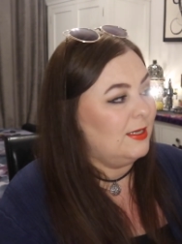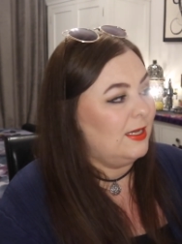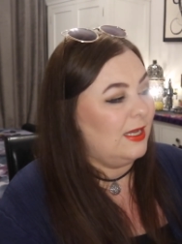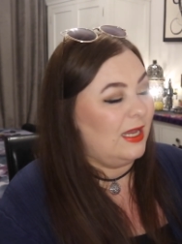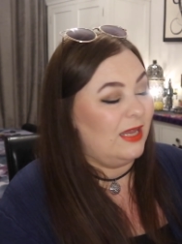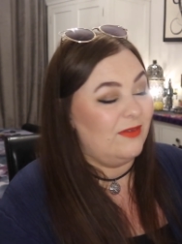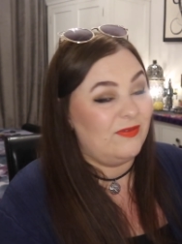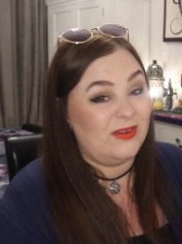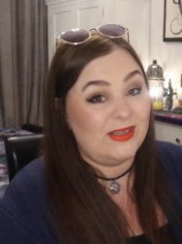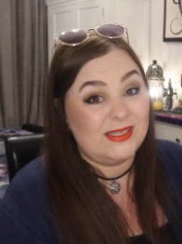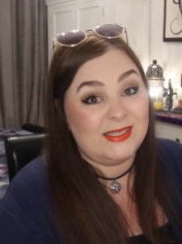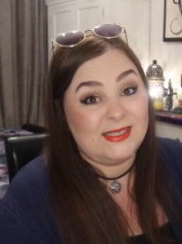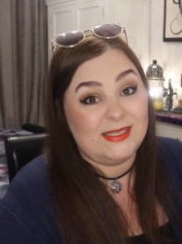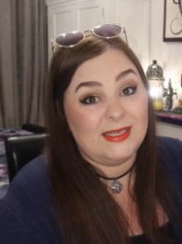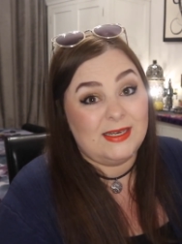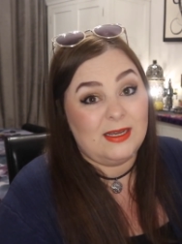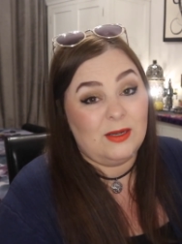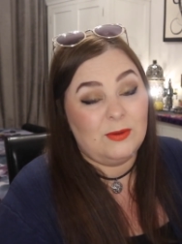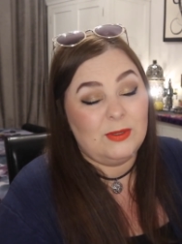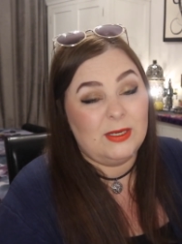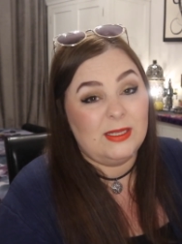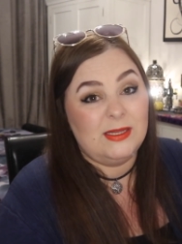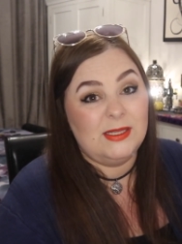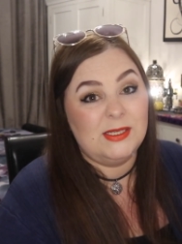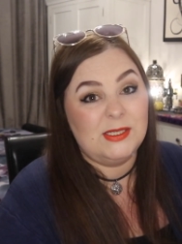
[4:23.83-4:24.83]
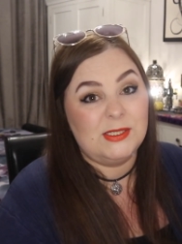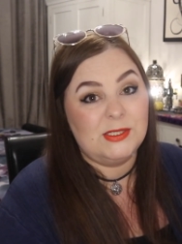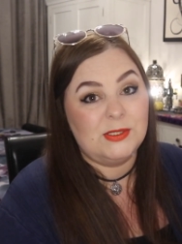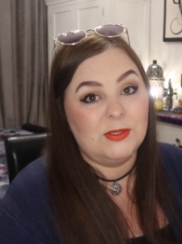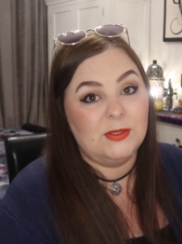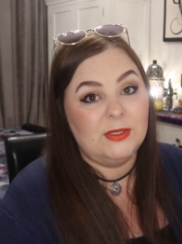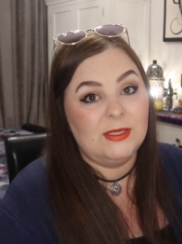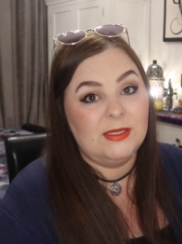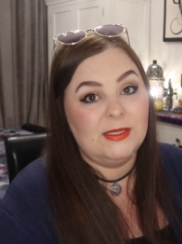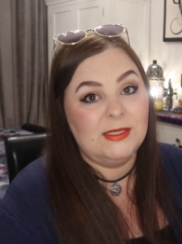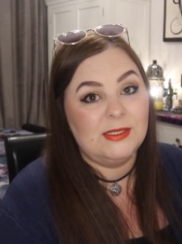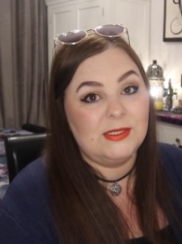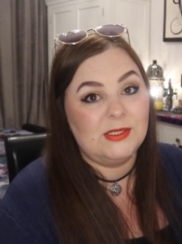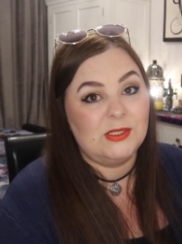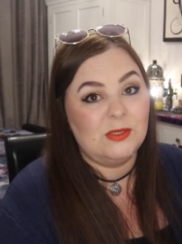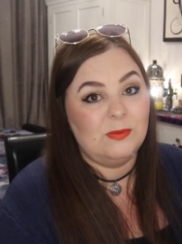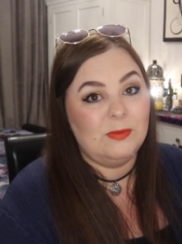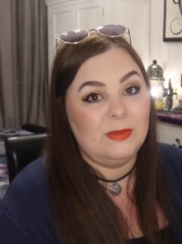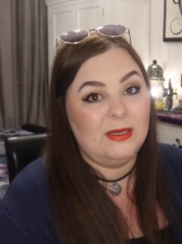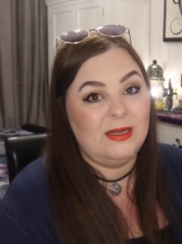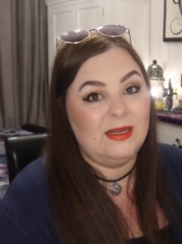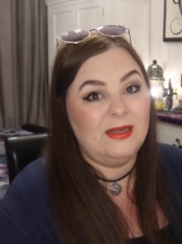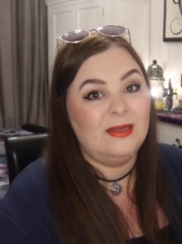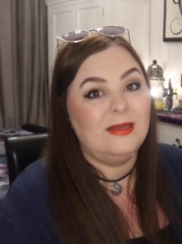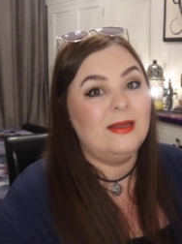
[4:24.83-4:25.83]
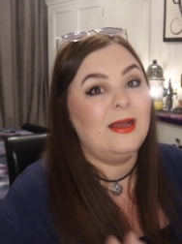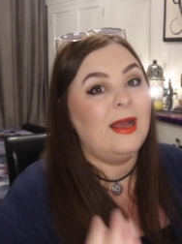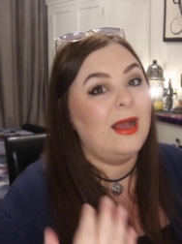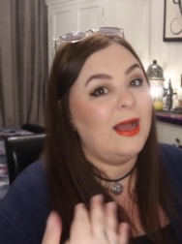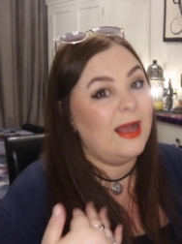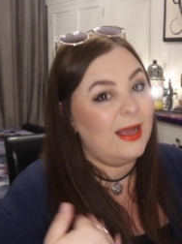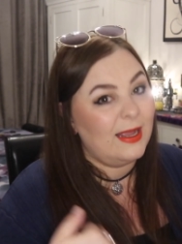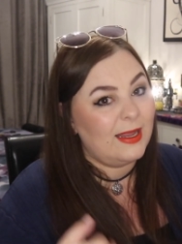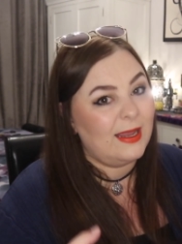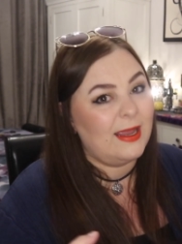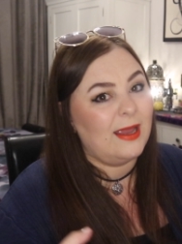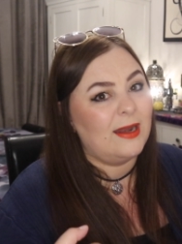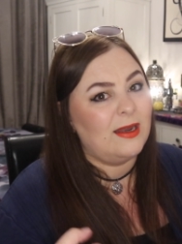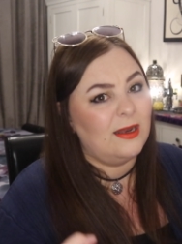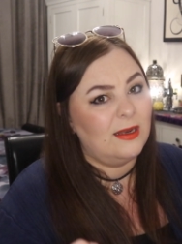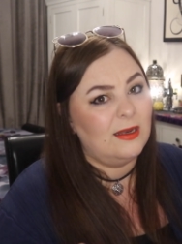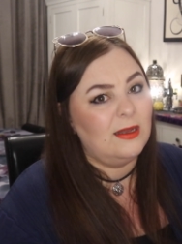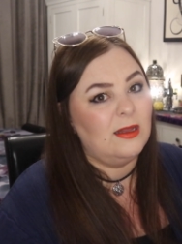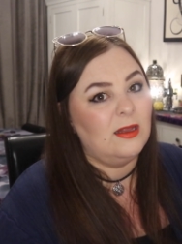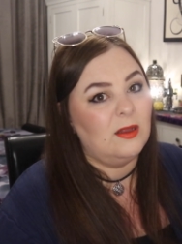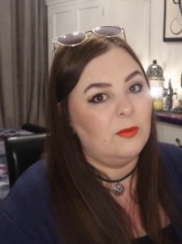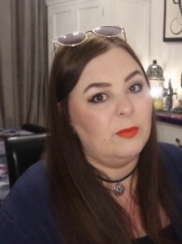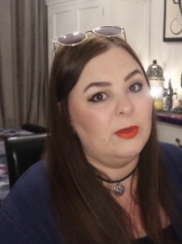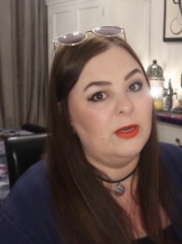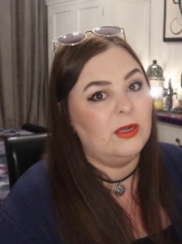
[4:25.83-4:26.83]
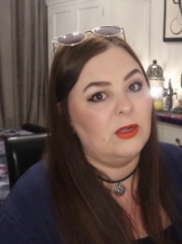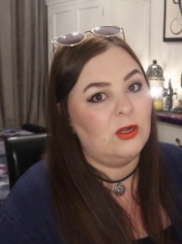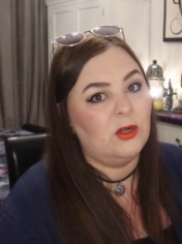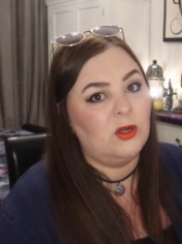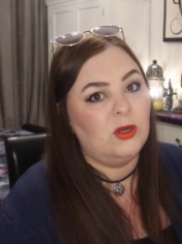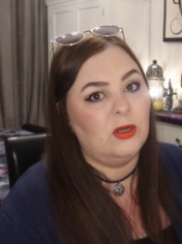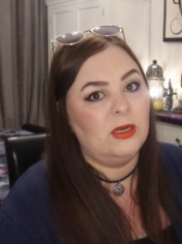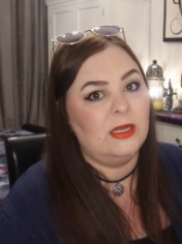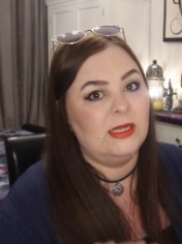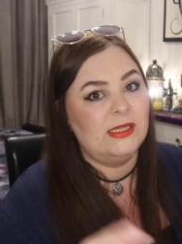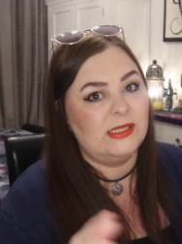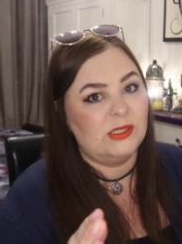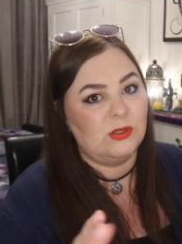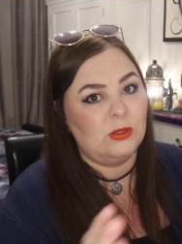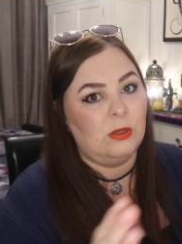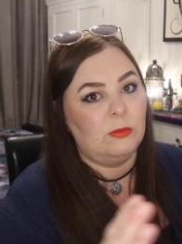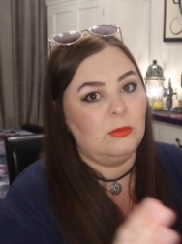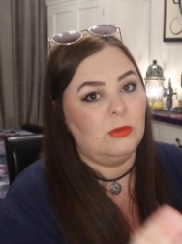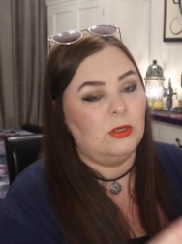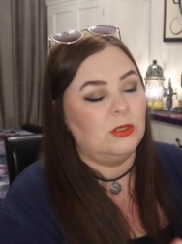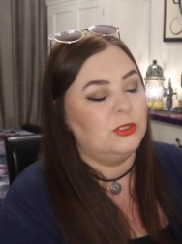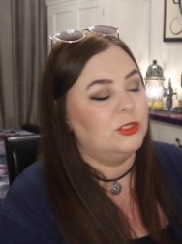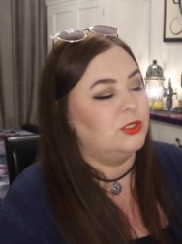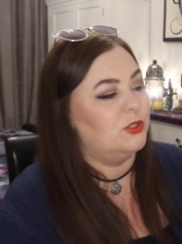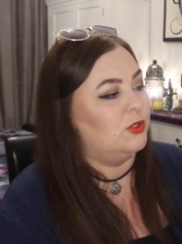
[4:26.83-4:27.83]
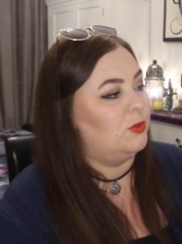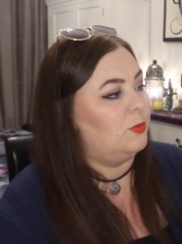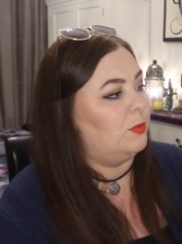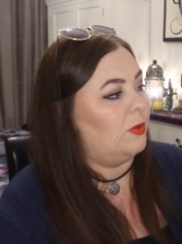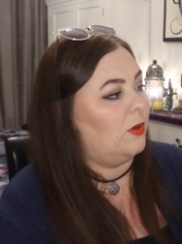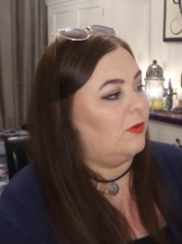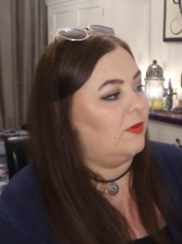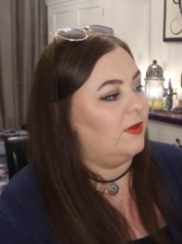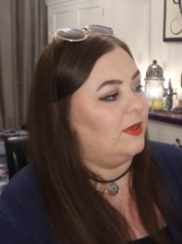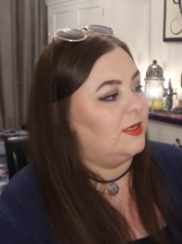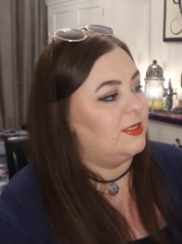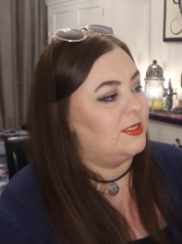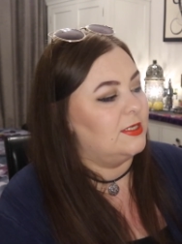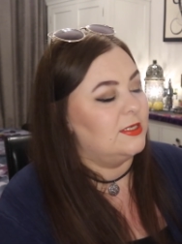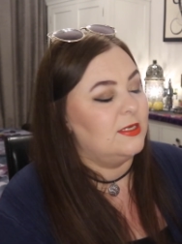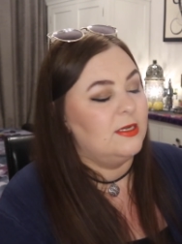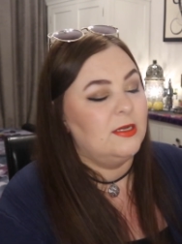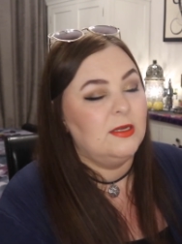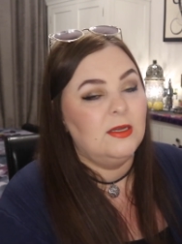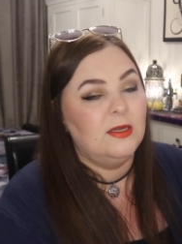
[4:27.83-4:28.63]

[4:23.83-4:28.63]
If I sit out in the sun in the summer, I get a little bit of colour so I'm not too bothered.